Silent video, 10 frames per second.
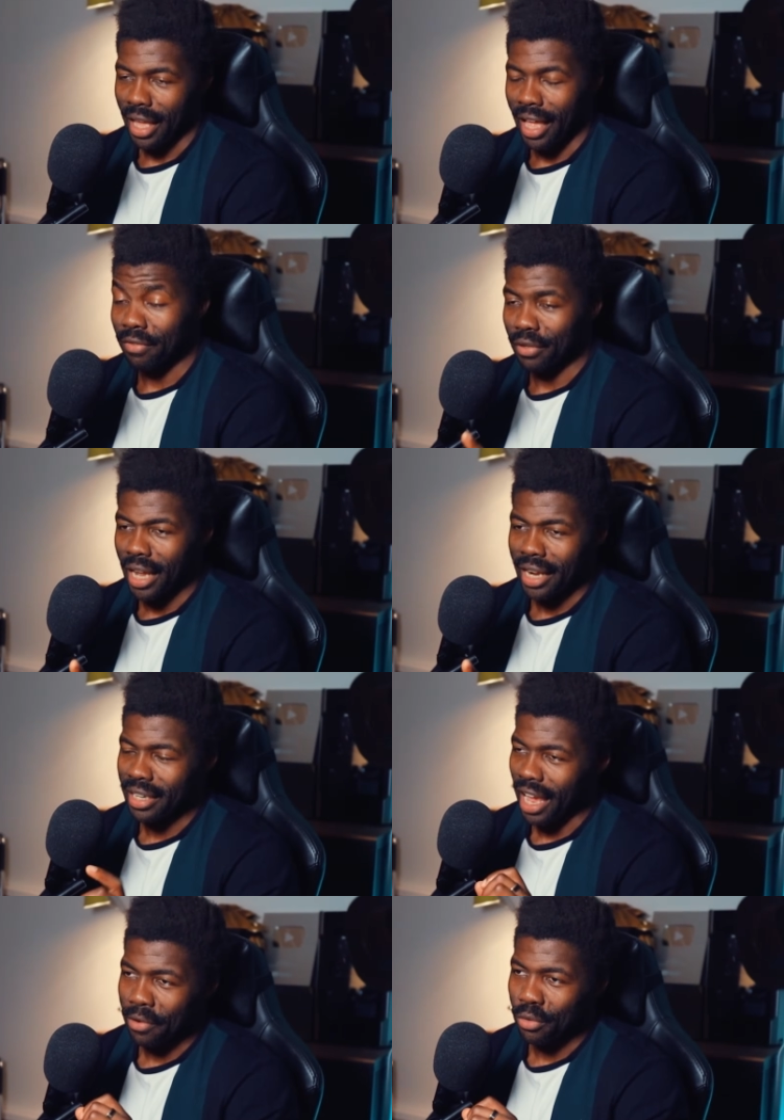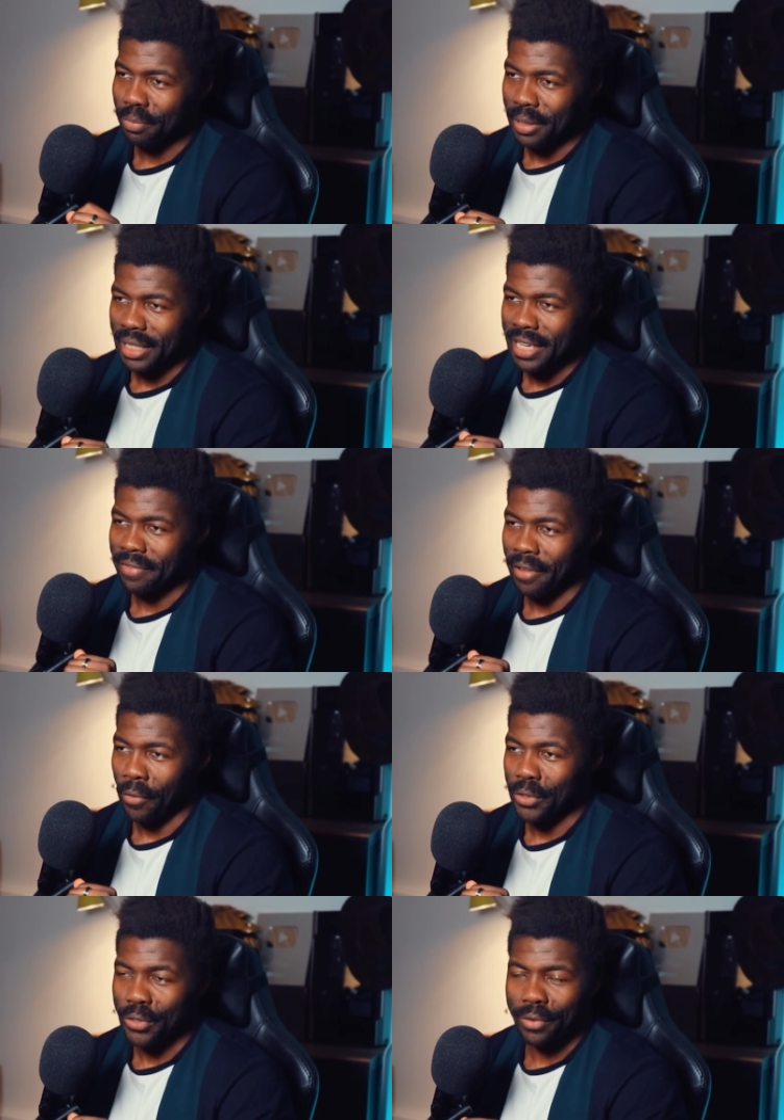And for that, I would believe
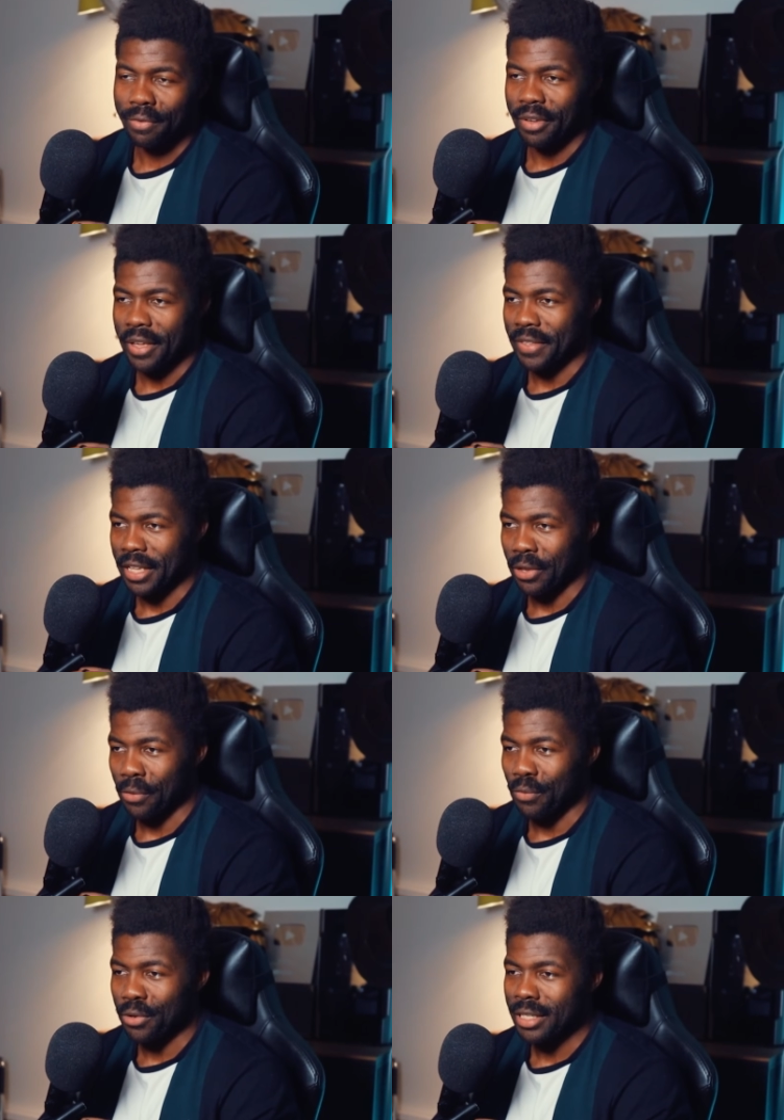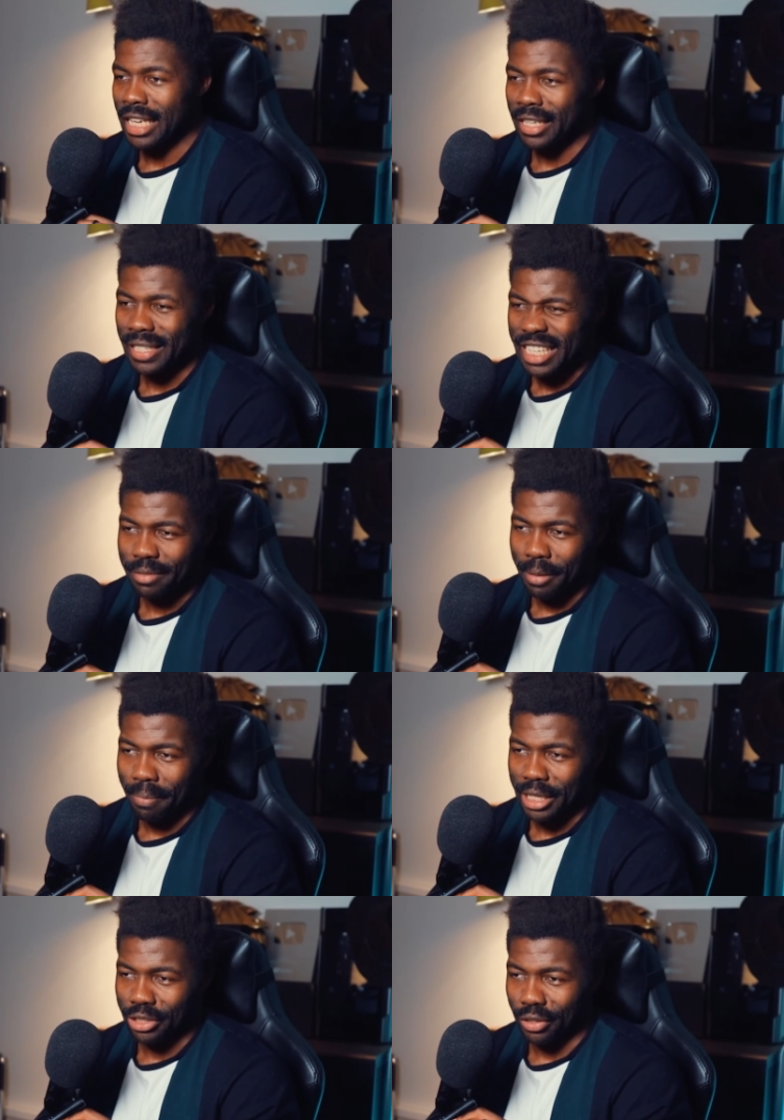on good faith that there will in the least be
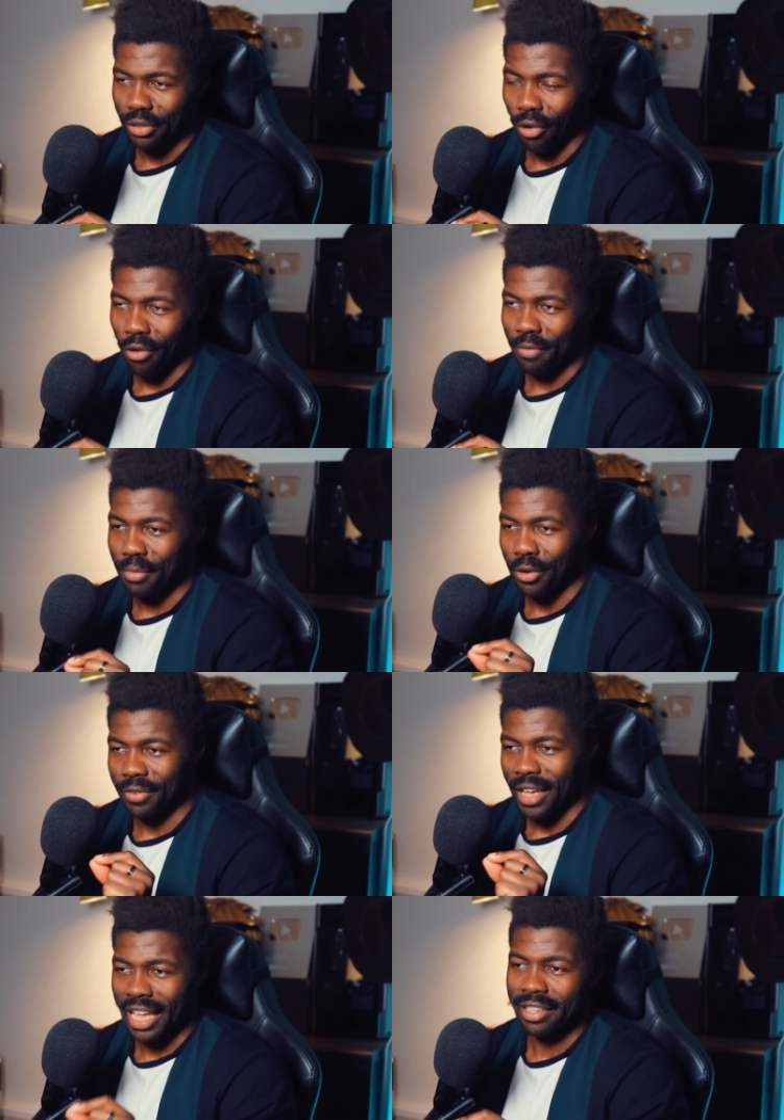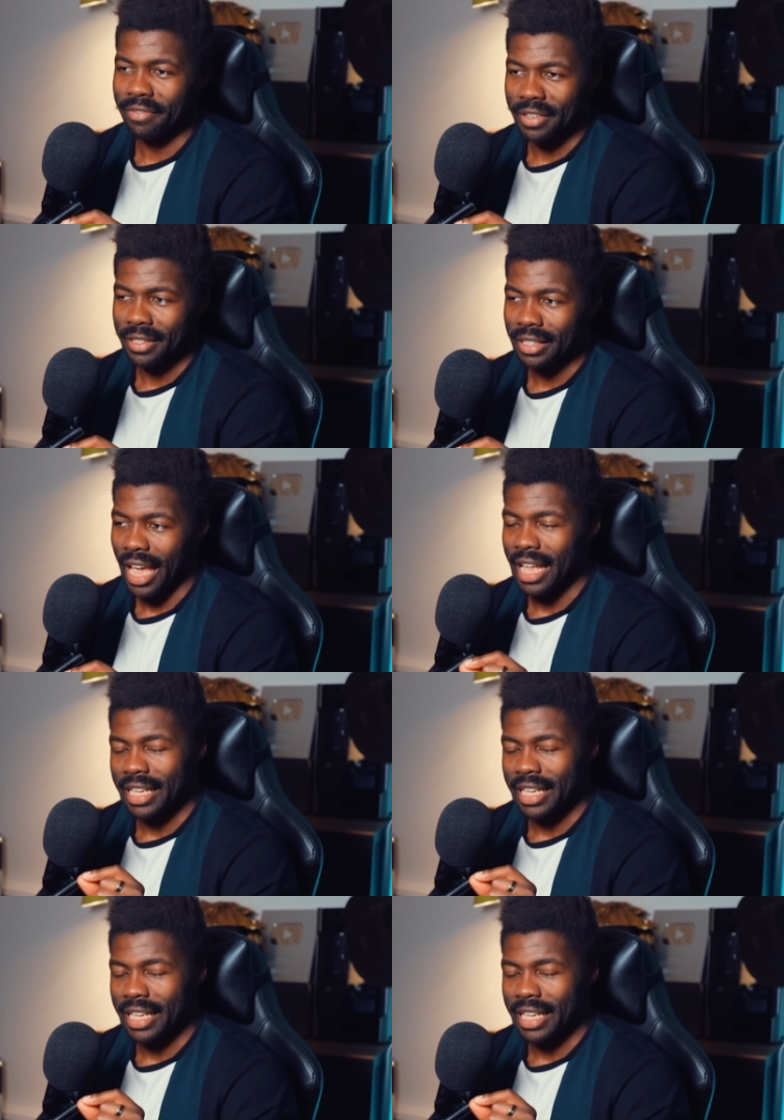mention of both elephants and